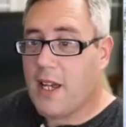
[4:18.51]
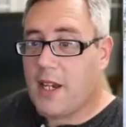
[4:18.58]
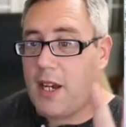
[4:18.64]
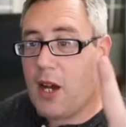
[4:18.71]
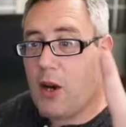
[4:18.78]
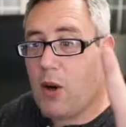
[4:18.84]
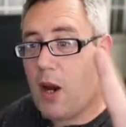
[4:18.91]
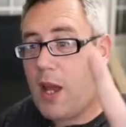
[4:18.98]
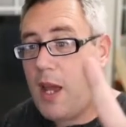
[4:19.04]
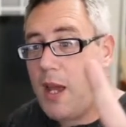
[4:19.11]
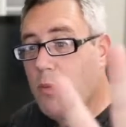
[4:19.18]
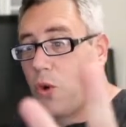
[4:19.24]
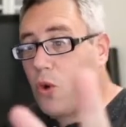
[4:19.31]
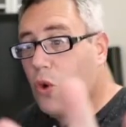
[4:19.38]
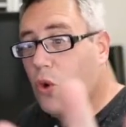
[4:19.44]
Now I
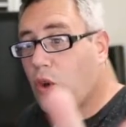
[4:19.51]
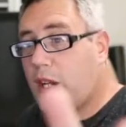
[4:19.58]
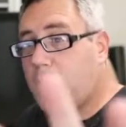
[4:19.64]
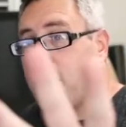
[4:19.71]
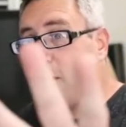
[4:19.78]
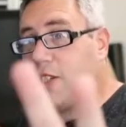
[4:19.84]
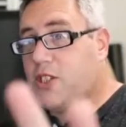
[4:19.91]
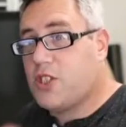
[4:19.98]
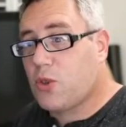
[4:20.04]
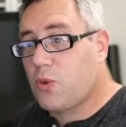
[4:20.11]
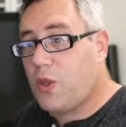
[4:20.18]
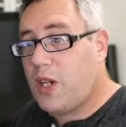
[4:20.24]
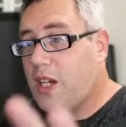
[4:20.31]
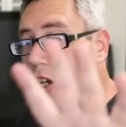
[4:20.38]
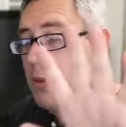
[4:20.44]
am recording my
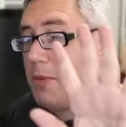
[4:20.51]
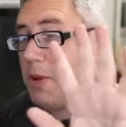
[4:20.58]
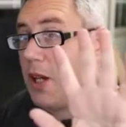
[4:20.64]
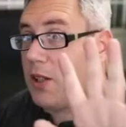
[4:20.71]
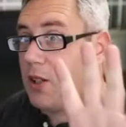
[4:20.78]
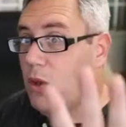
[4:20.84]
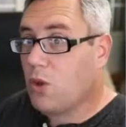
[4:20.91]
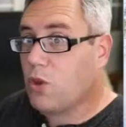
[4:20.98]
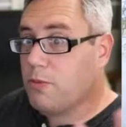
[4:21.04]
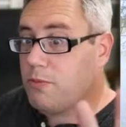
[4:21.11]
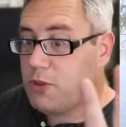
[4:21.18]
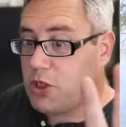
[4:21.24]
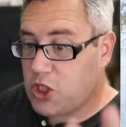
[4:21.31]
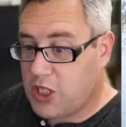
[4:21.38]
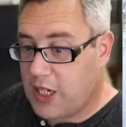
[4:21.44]
screen on my local
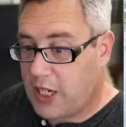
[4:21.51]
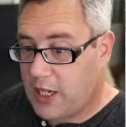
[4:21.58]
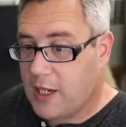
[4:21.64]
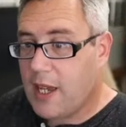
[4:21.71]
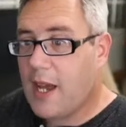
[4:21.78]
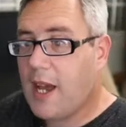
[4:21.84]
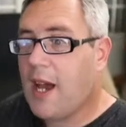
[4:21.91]
machine.